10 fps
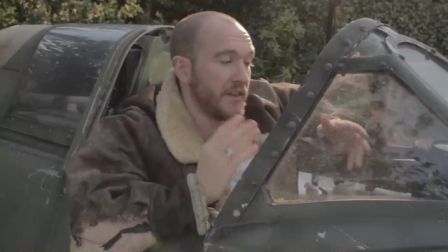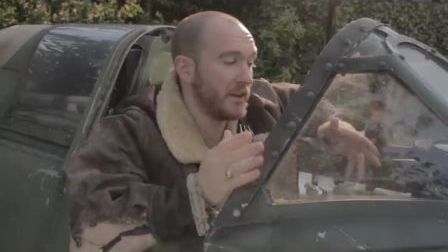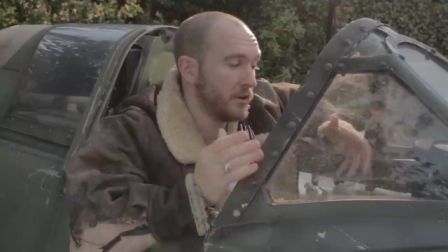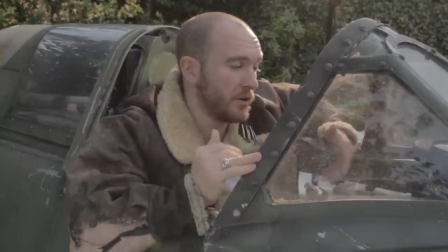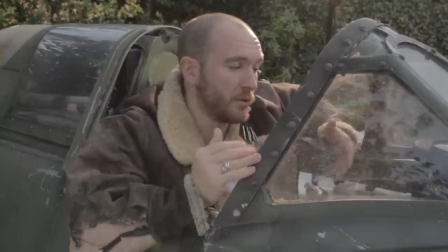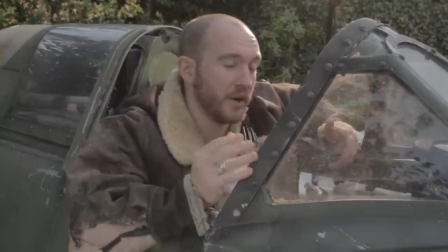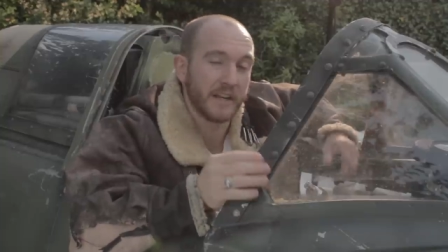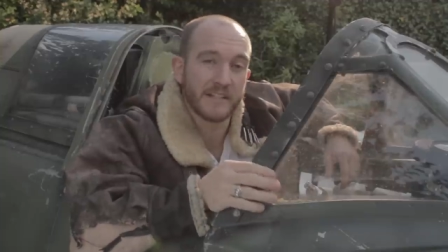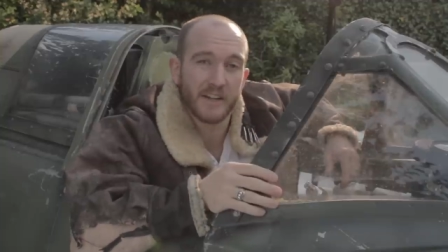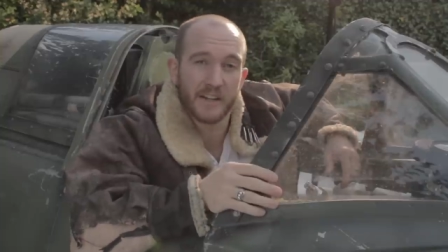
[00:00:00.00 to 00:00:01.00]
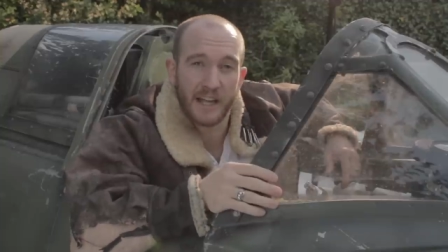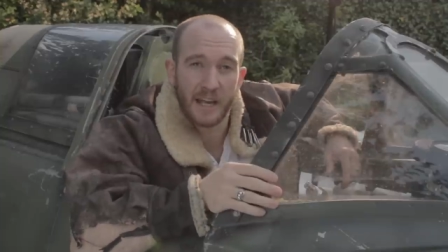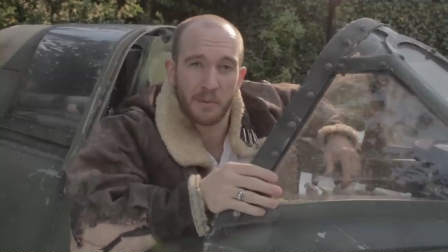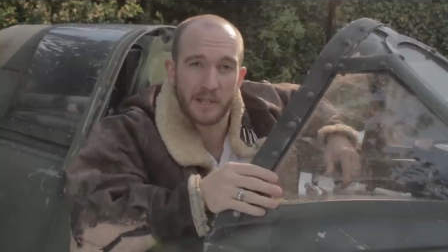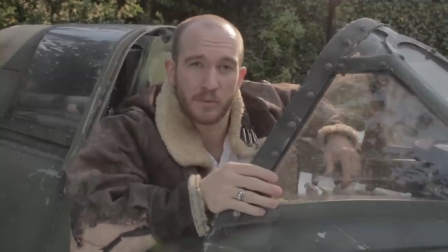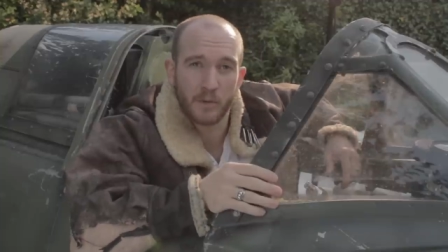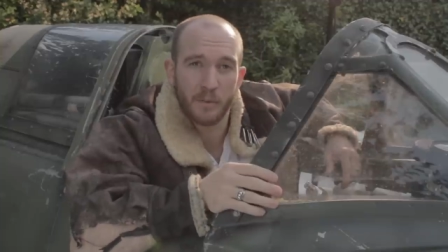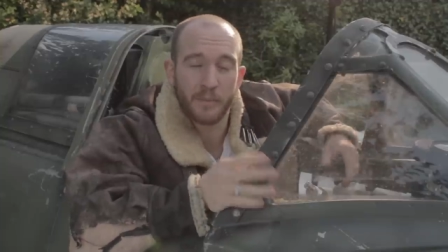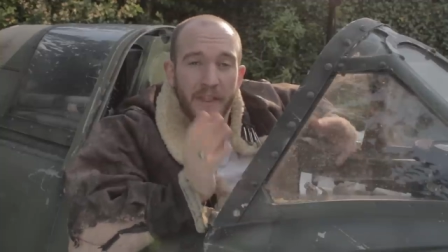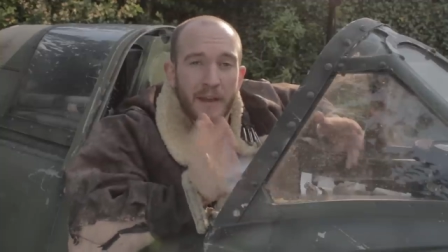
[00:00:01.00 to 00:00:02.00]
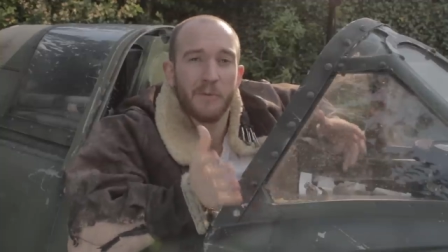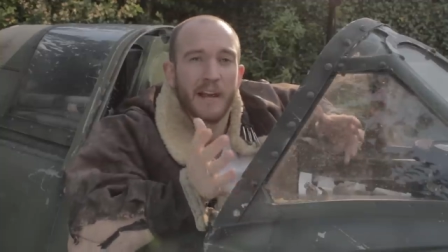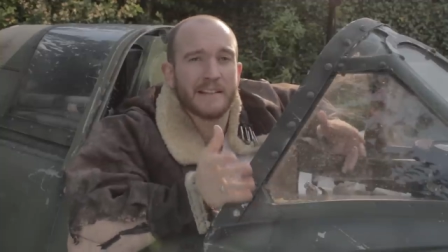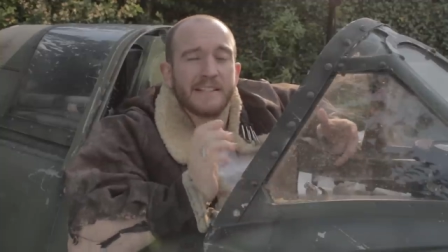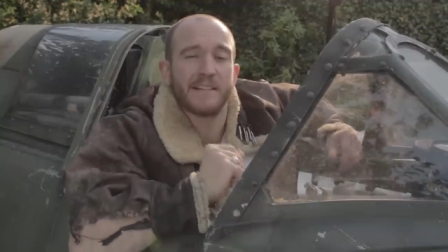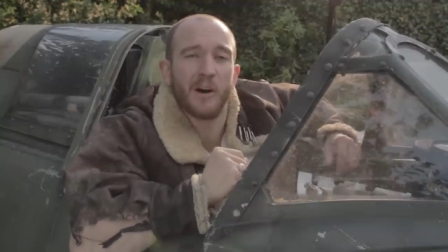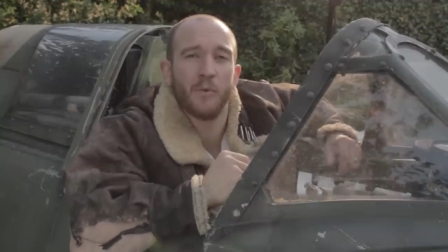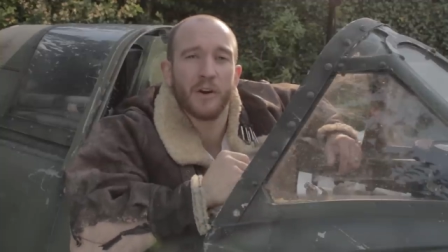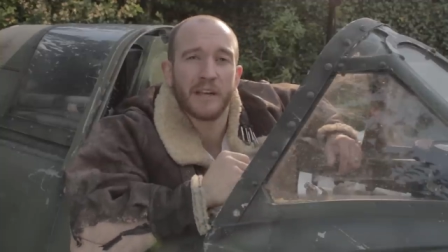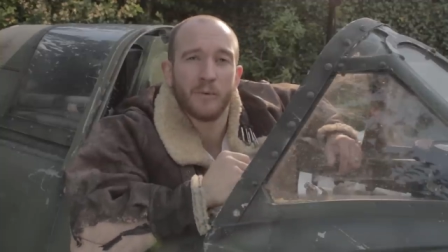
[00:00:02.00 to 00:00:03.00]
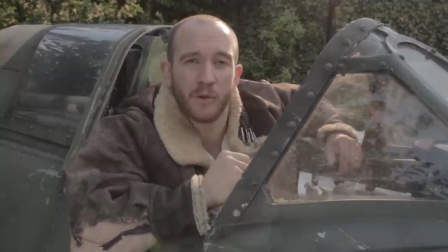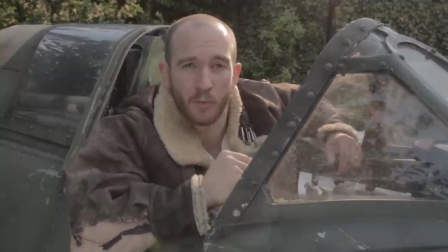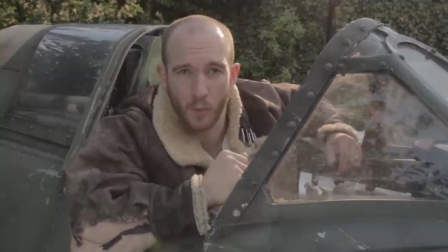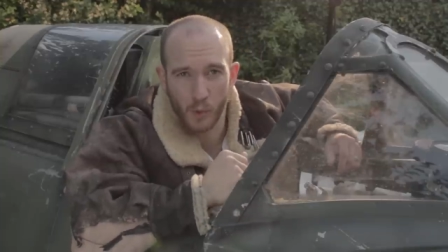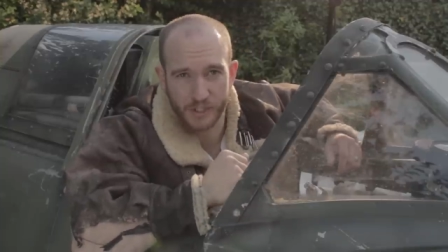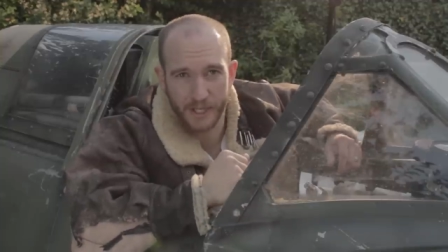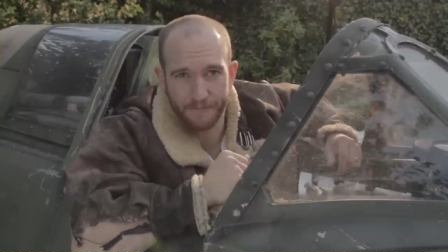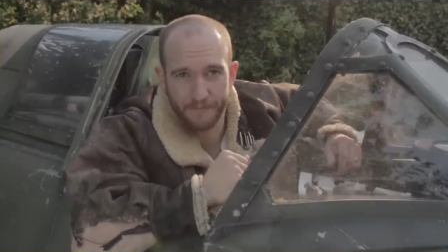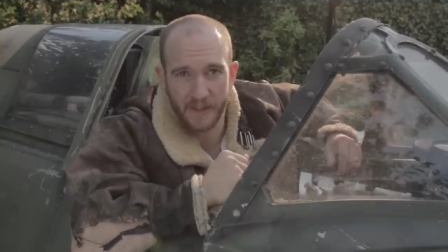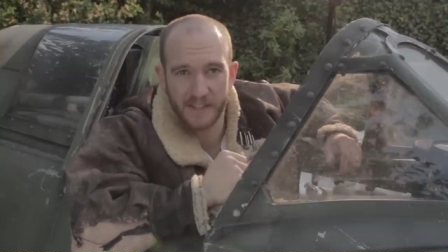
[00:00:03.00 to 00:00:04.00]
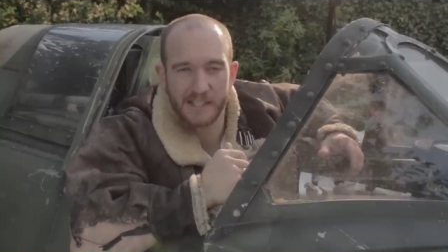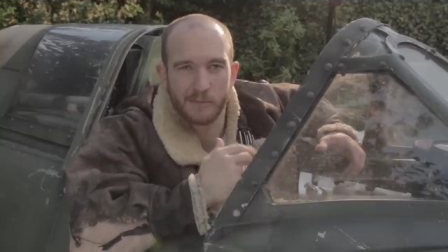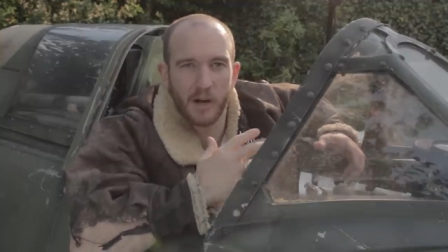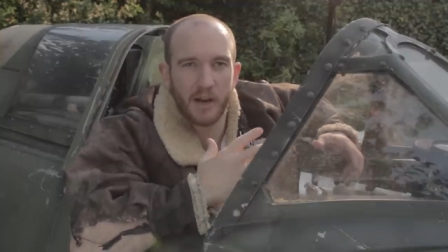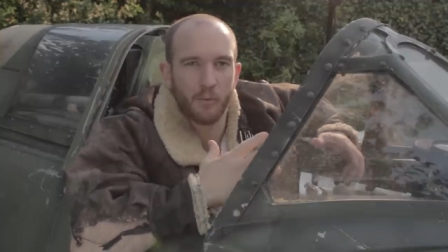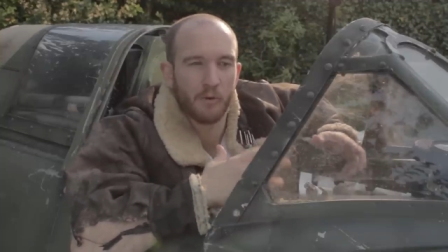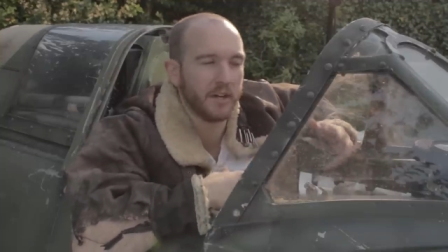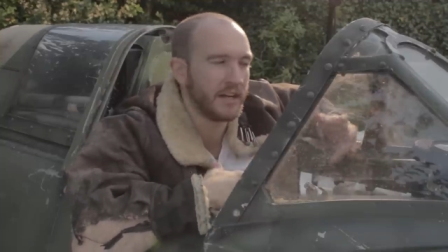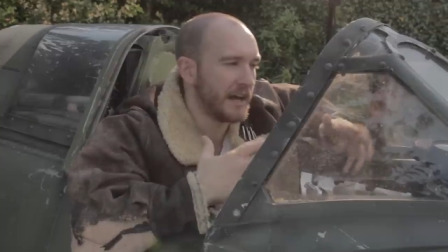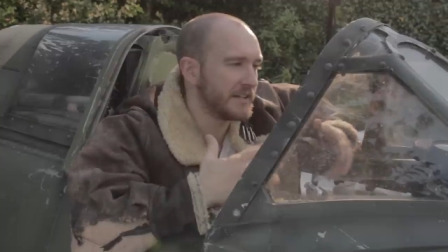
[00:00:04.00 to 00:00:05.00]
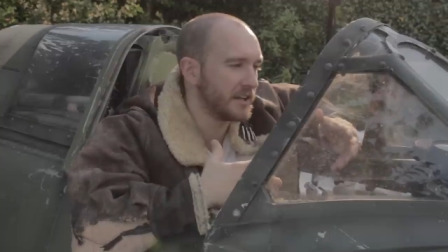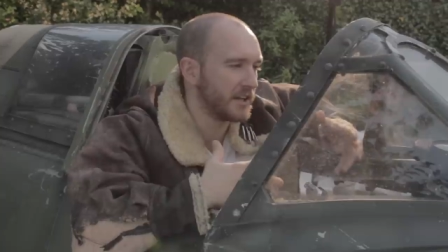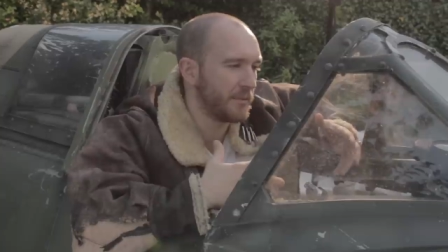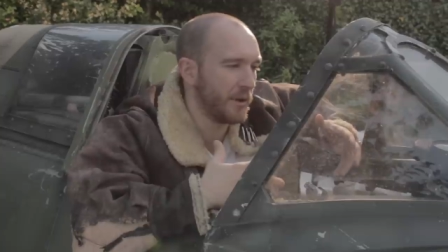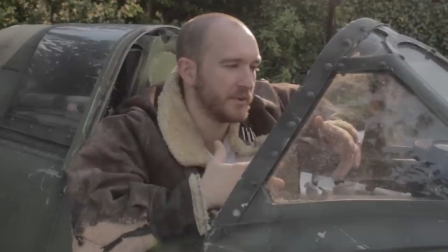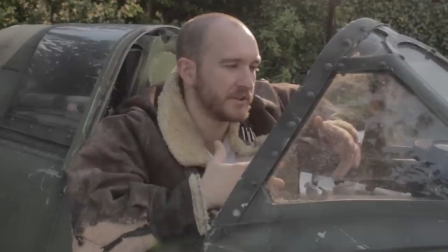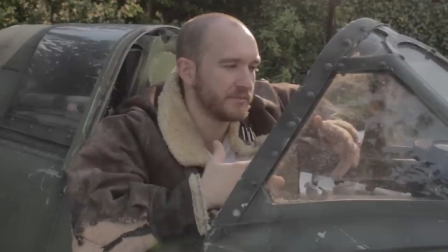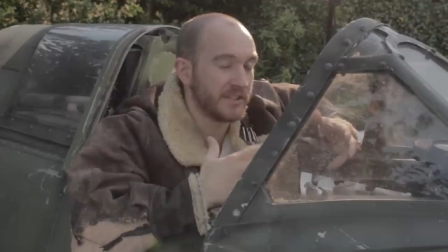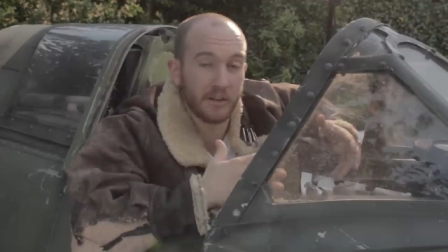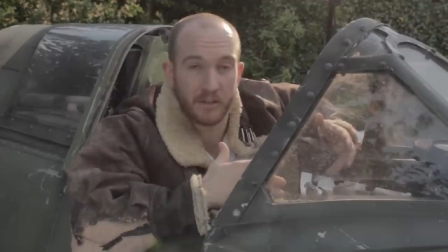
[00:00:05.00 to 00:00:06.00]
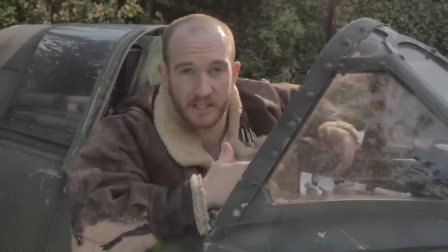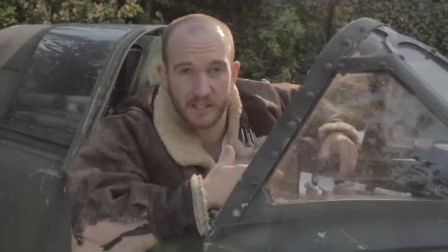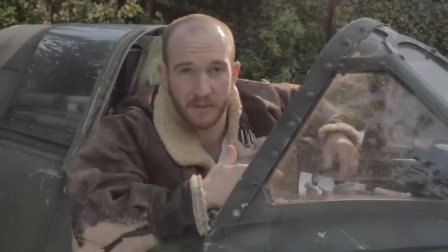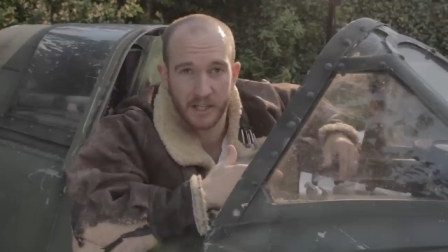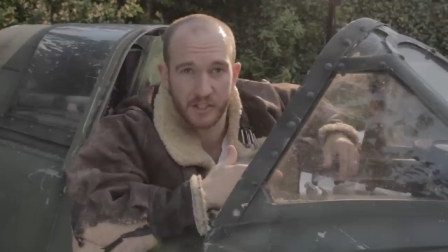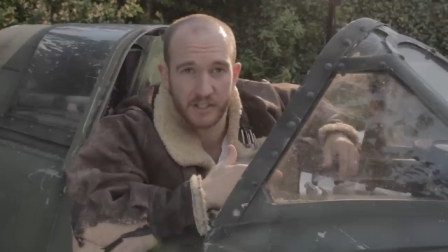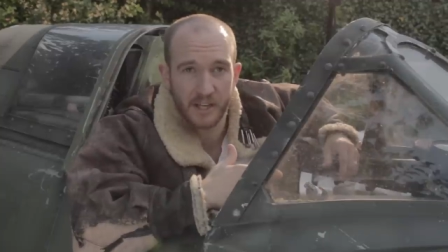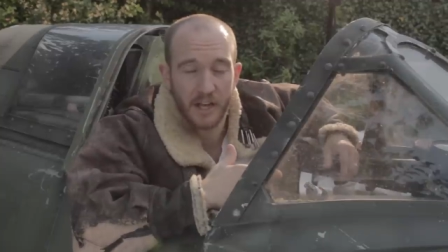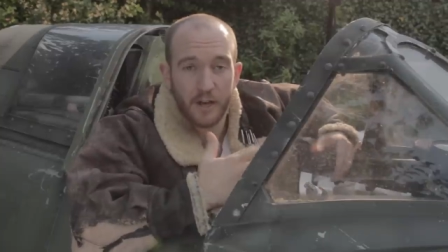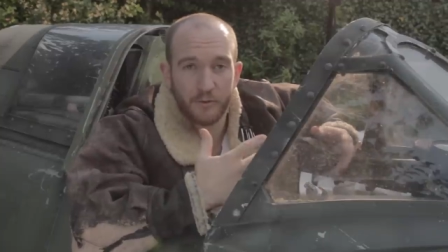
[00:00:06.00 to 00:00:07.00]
and then a lot of work inside the canopy as well. But then we had to start working with water, and this is where we really had to come up with some serious innovations.